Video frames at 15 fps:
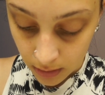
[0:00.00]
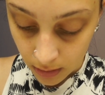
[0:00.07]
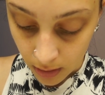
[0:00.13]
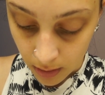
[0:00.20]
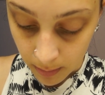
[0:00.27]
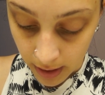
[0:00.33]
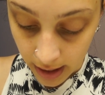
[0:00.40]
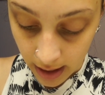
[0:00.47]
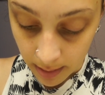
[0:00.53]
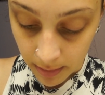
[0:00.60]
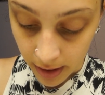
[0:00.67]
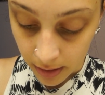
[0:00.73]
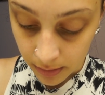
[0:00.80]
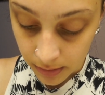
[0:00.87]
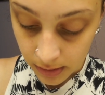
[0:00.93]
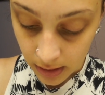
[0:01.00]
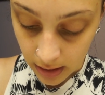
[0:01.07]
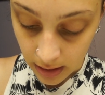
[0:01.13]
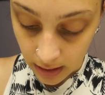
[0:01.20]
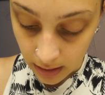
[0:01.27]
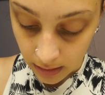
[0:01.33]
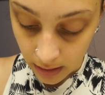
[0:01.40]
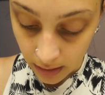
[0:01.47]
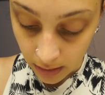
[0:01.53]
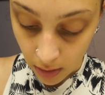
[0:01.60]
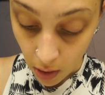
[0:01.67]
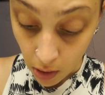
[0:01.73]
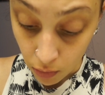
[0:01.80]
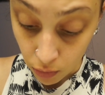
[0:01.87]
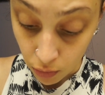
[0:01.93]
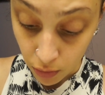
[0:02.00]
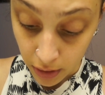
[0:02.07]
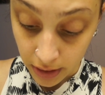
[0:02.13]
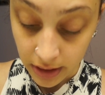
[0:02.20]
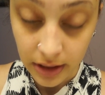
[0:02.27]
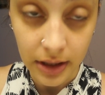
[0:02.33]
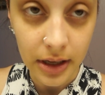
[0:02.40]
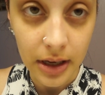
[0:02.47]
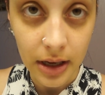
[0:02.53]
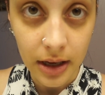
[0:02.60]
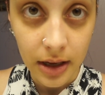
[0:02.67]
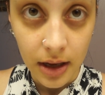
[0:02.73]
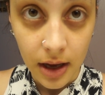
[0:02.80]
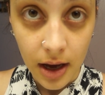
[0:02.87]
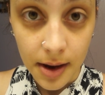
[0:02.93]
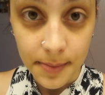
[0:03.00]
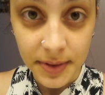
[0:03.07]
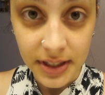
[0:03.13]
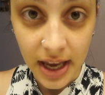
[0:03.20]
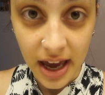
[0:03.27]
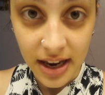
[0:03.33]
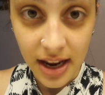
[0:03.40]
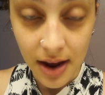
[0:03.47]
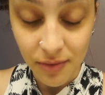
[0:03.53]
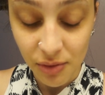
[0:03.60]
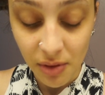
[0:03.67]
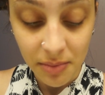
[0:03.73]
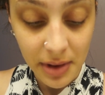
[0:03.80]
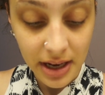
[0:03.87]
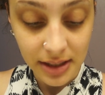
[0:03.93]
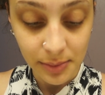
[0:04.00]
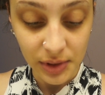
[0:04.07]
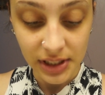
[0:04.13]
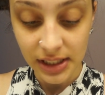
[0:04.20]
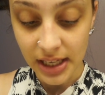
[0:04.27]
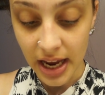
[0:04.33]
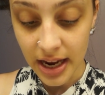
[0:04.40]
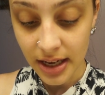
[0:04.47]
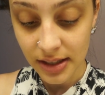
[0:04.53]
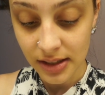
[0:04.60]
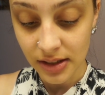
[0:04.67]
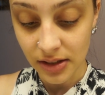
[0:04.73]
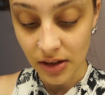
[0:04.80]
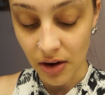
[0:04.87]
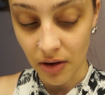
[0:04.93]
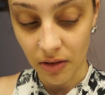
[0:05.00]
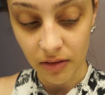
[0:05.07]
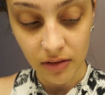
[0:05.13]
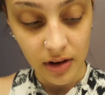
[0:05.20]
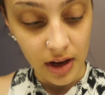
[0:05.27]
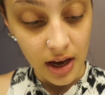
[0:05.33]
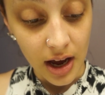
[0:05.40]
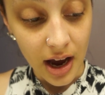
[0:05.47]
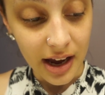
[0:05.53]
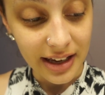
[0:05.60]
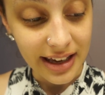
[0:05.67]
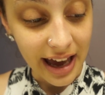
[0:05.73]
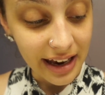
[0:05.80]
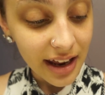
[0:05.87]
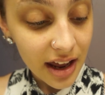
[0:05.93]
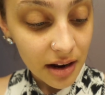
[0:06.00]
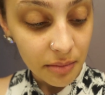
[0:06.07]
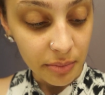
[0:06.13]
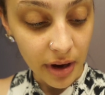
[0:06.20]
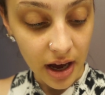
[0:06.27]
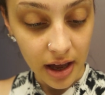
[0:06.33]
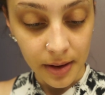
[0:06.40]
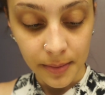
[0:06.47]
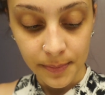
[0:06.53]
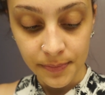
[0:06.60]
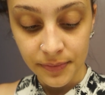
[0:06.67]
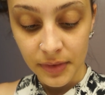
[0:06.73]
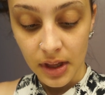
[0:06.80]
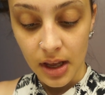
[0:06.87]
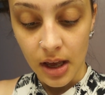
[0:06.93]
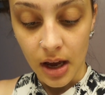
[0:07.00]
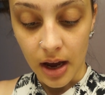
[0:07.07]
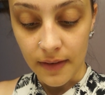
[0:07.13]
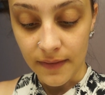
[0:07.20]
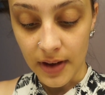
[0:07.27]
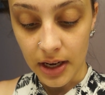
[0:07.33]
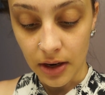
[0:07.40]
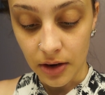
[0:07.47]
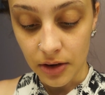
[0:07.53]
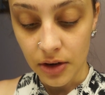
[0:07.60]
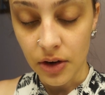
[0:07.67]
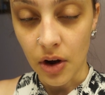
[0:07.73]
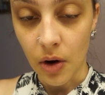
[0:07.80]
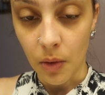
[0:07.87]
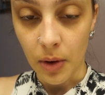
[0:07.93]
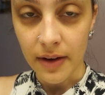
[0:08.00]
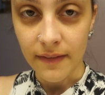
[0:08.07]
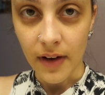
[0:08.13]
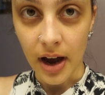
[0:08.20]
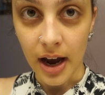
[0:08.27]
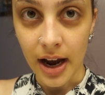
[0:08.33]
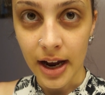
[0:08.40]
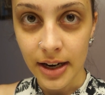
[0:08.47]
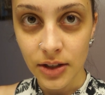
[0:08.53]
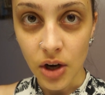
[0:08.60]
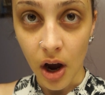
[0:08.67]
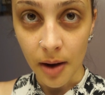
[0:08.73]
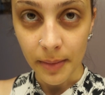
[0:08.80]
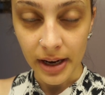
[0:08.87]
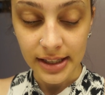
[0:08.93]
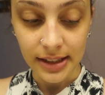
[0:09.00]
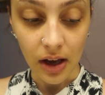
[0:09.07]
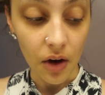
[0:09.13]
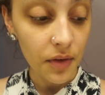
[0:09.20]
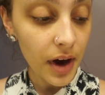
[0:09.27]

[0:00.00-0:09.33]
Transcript: eyebrows, and I got really upset. Everyone makes mistakes, so I get it, but I figured, you know, if I taught myself